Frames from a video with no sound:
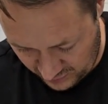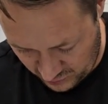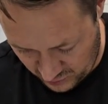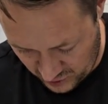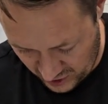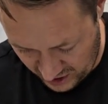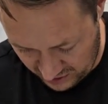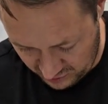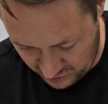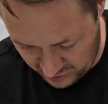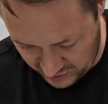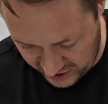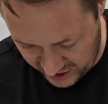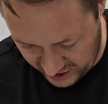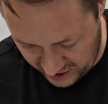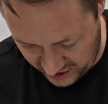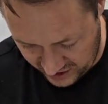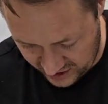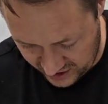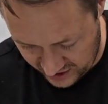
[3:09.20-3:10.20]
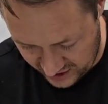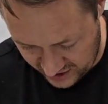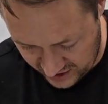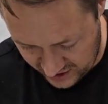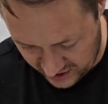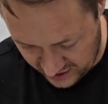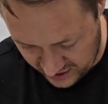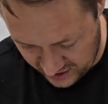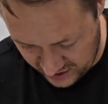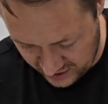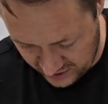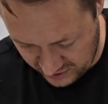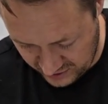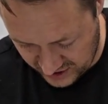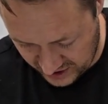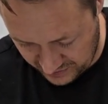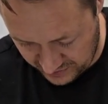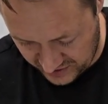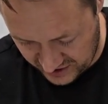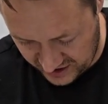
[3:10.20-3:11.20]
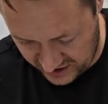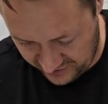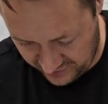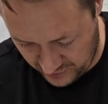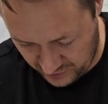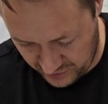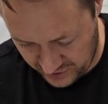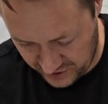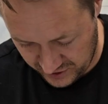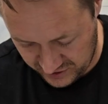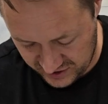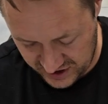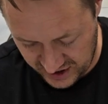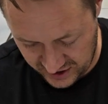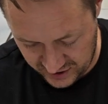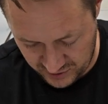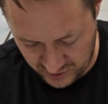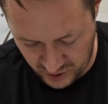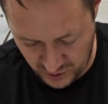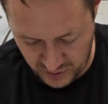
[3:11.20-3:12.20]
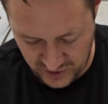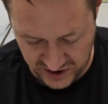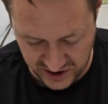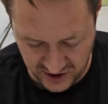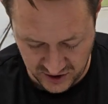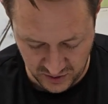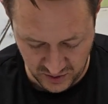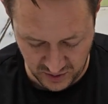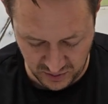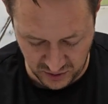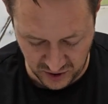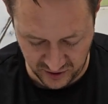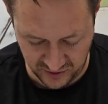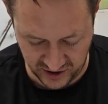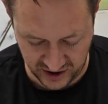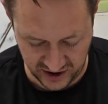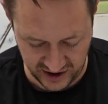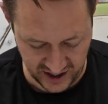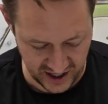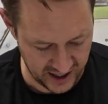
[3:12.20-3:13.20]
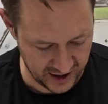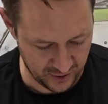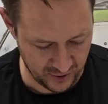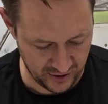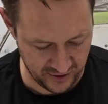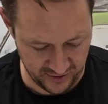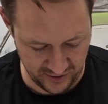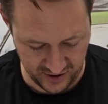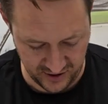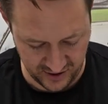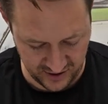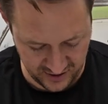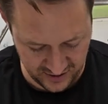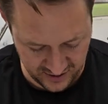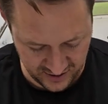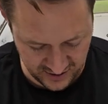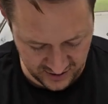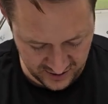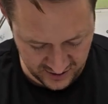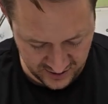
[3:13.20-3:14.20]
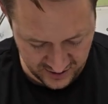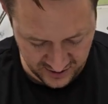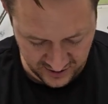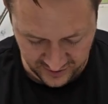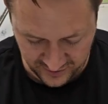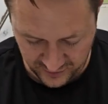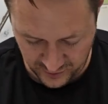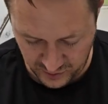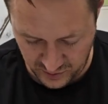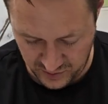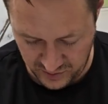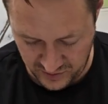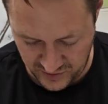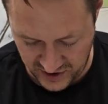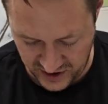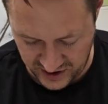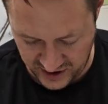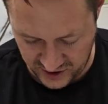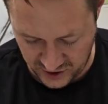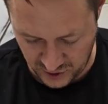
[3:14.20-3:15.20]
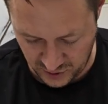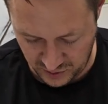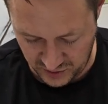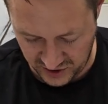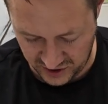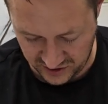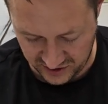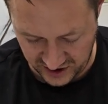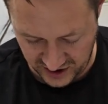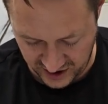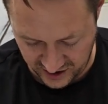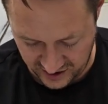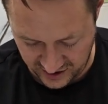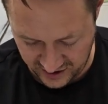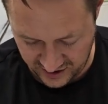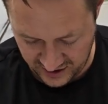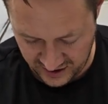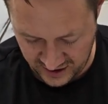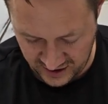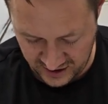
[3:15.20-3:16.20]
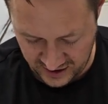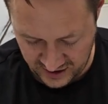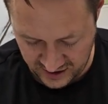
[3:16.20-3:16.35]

I'll probably do something different with those down the road, but these should be perfectly adequate for the initial build here.